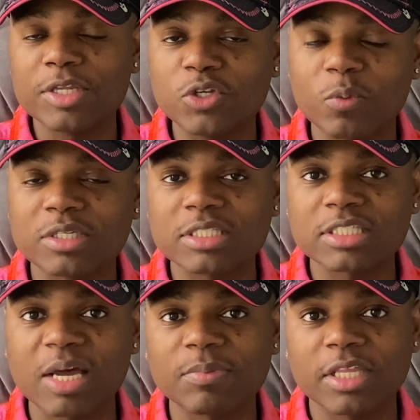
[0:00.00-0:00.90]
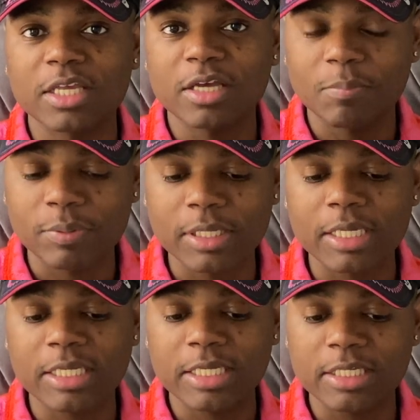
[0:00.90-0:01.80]
doing something
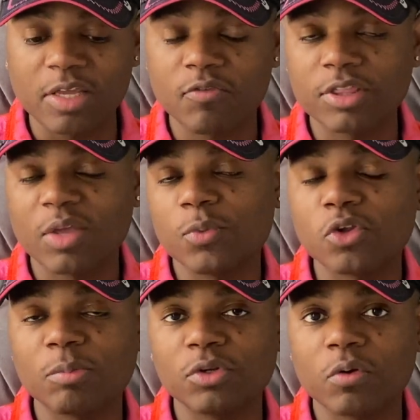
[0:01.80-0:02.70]
completely different than we normally do on